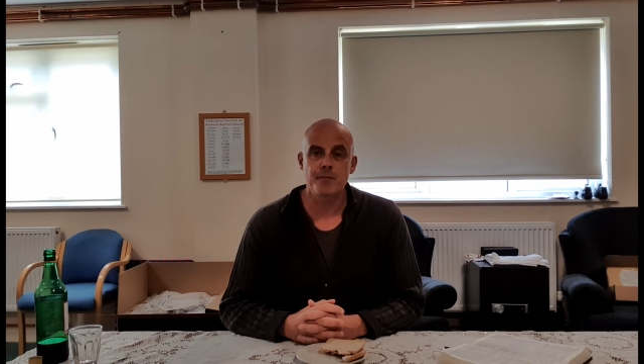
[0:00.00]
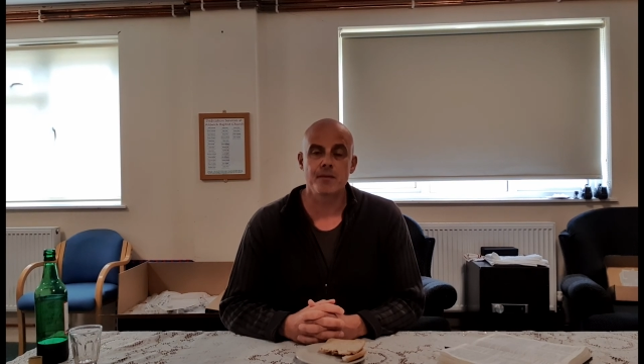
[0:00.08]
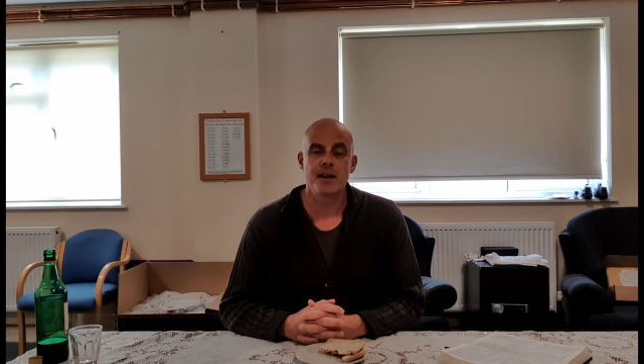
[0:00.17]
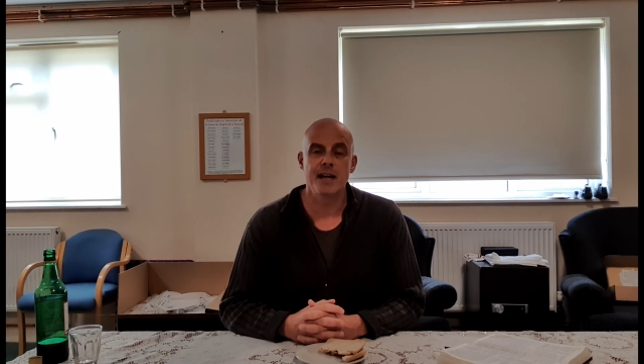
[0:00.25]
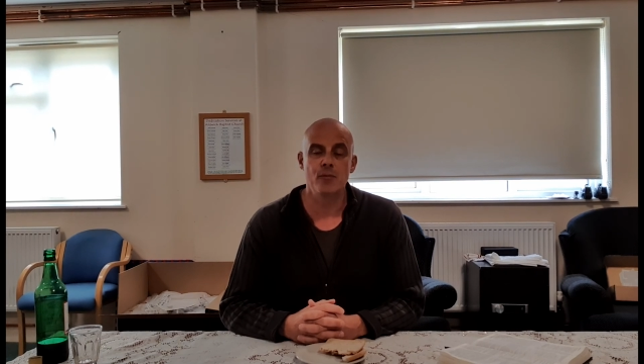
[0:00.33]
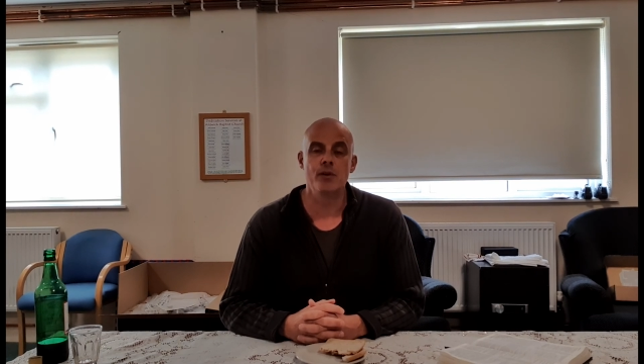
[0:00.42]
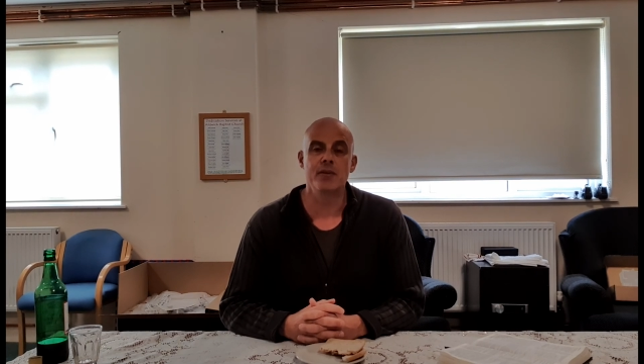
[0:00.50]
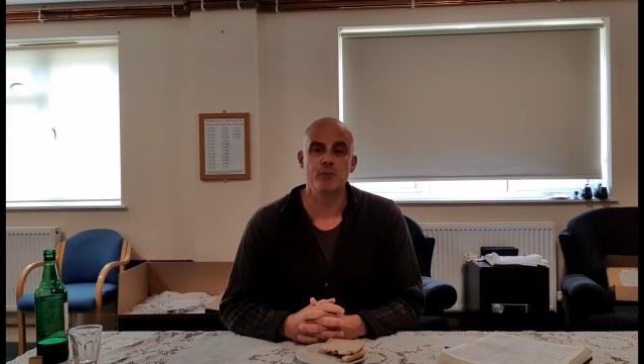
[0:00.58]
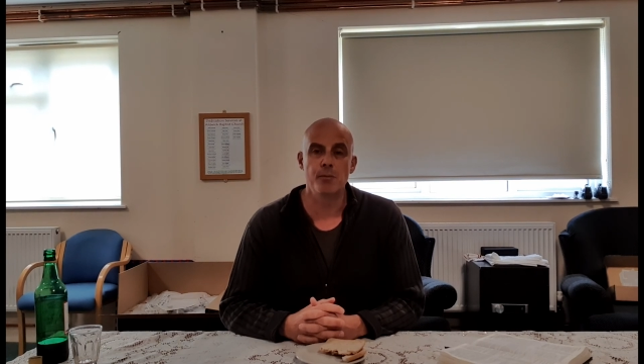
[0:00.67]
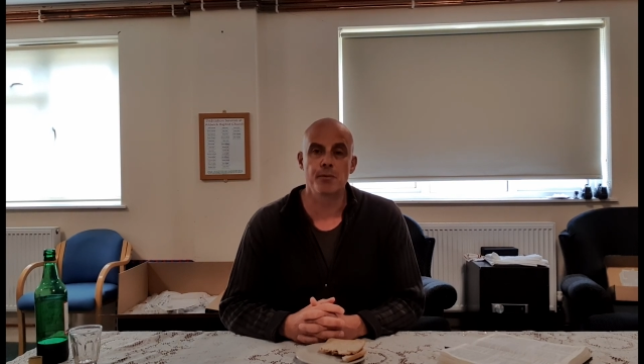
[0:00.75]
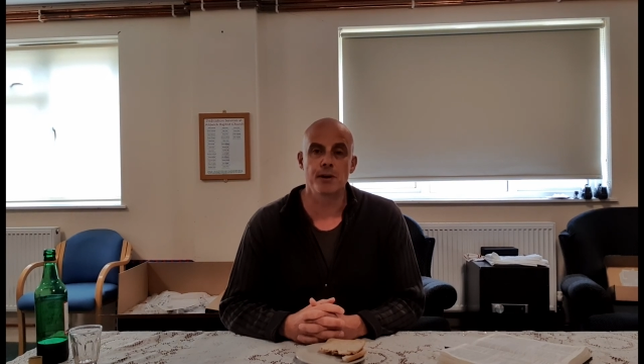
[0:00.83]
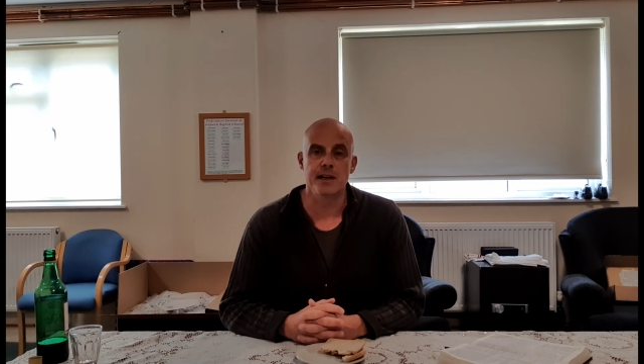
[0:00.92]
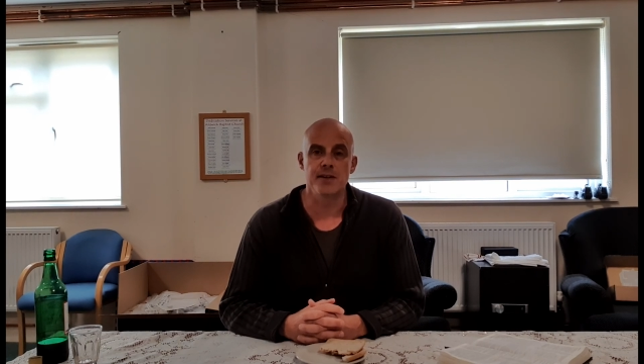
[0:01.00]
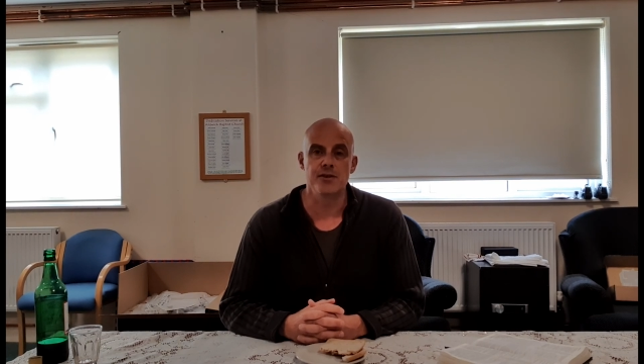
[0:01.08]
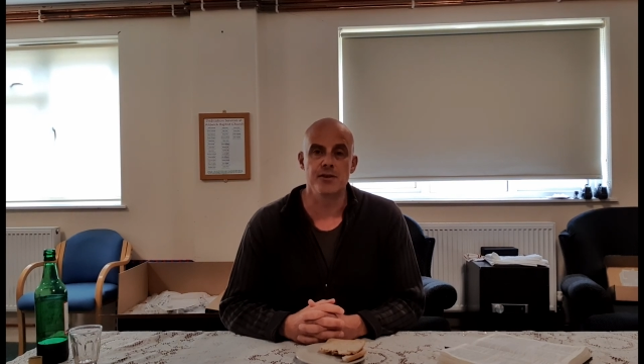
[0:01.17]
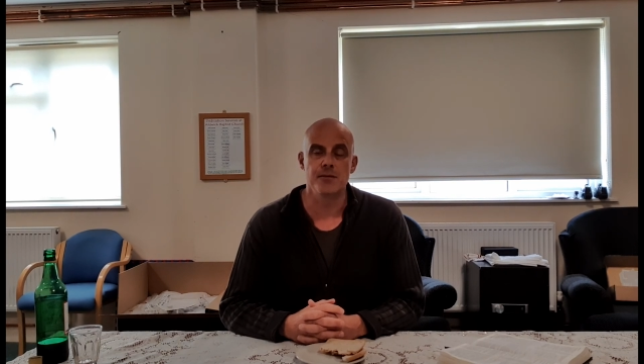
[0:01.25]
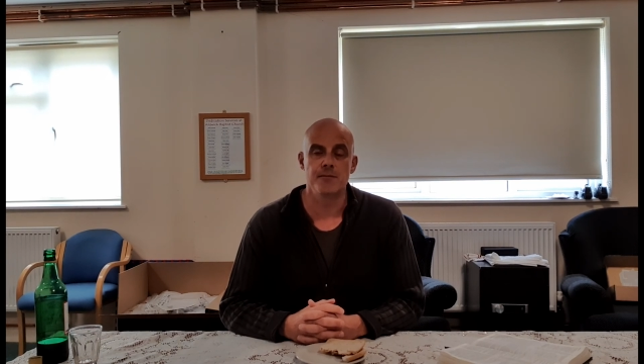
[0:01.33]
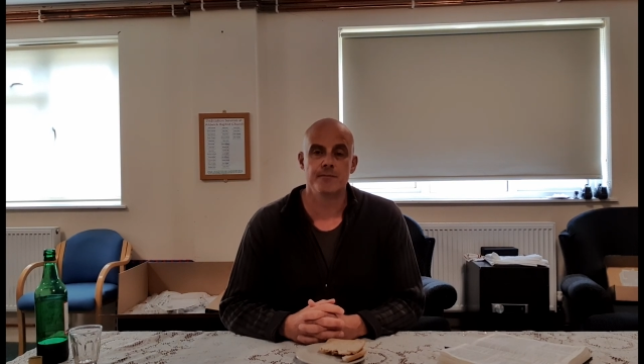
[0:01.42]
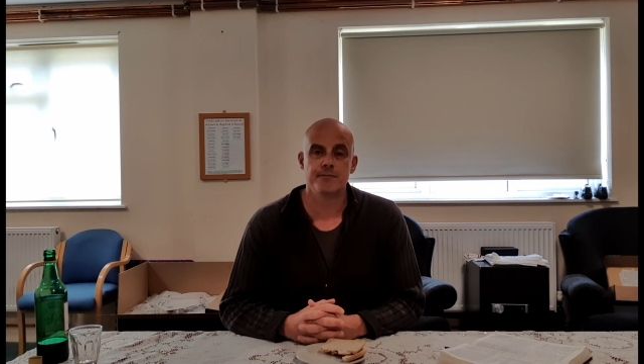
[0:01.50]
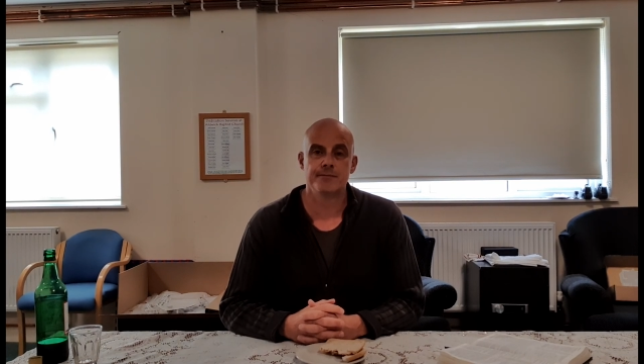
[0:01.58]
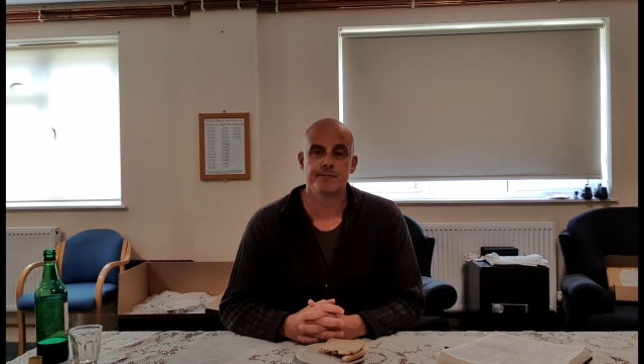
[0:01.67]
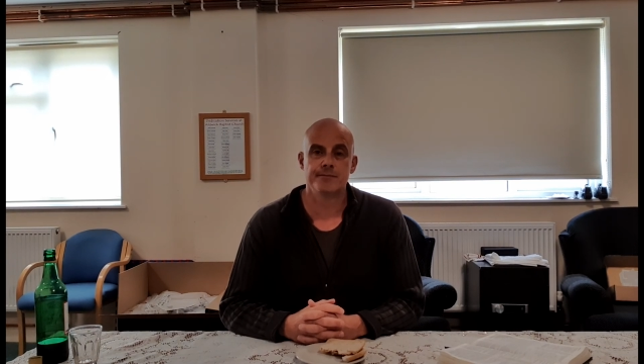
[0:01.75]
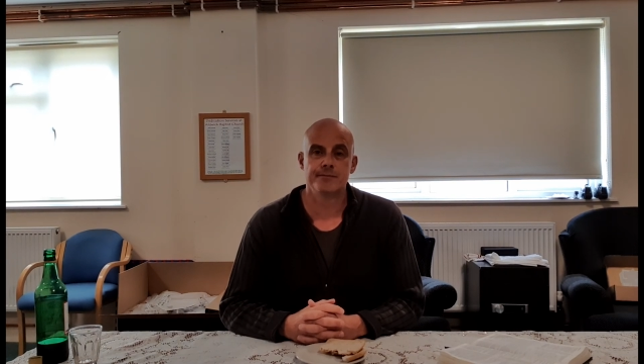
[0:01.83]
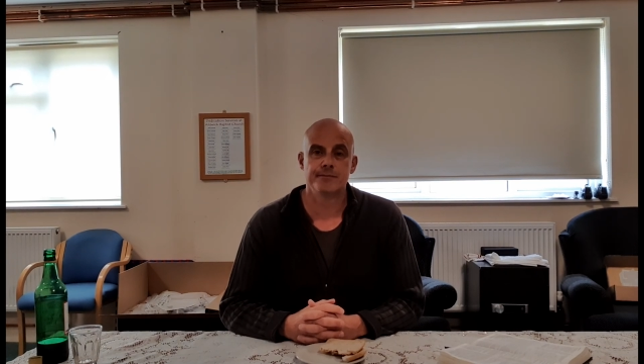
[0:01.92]
and we will praise you.
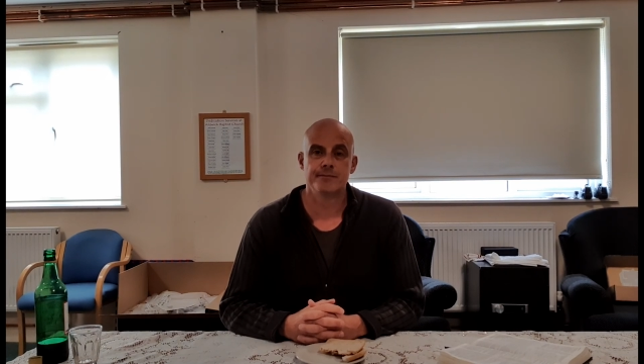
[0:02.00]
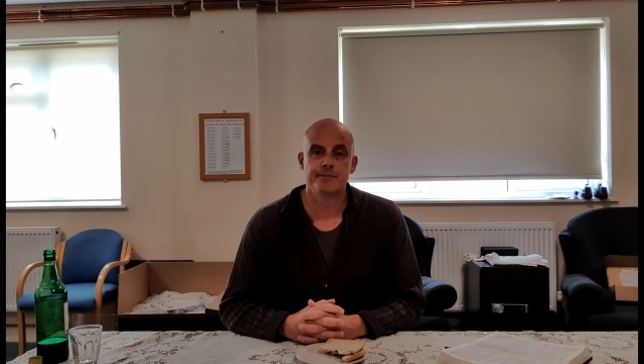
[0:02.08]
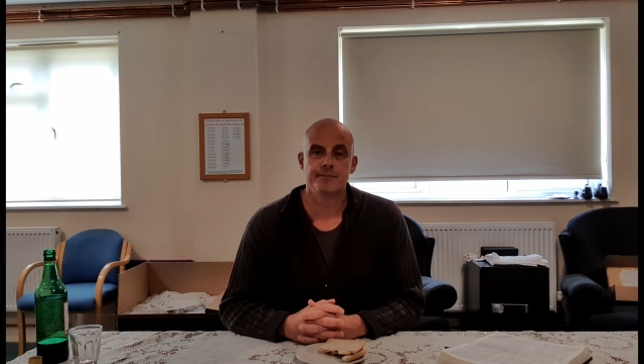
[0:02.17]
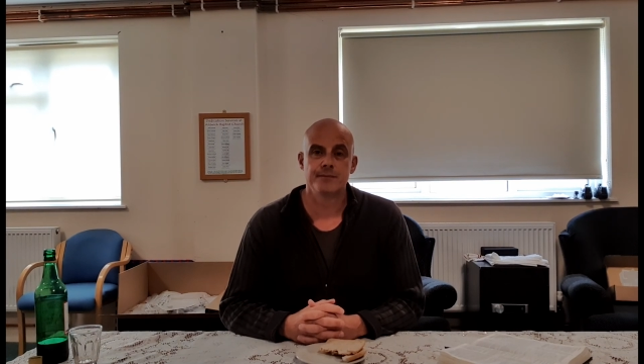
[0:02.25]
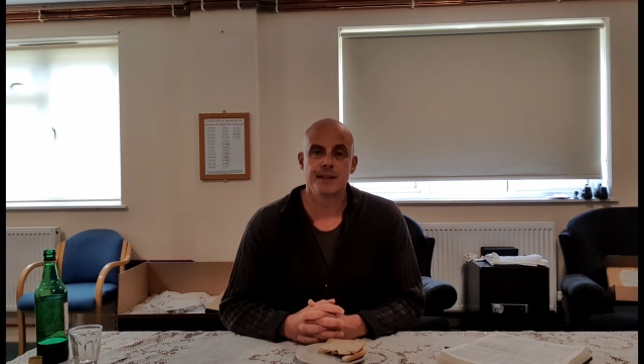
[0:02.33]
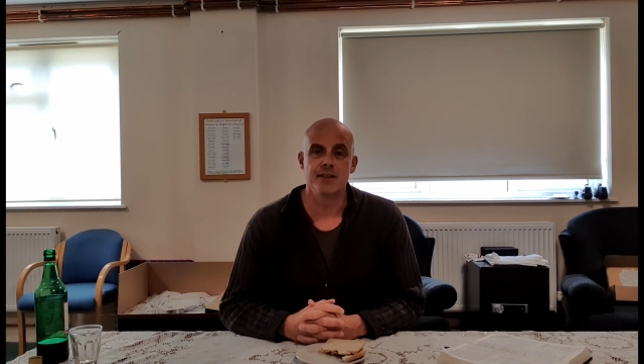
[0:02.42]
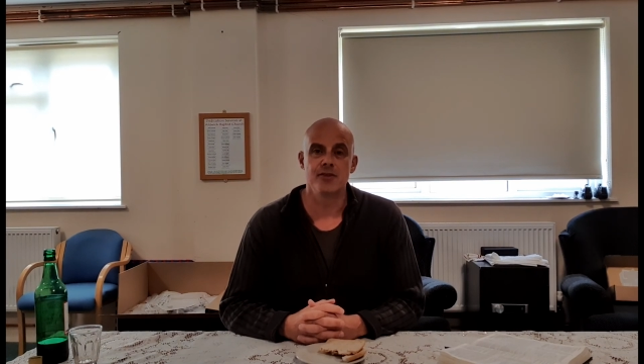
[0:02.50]
In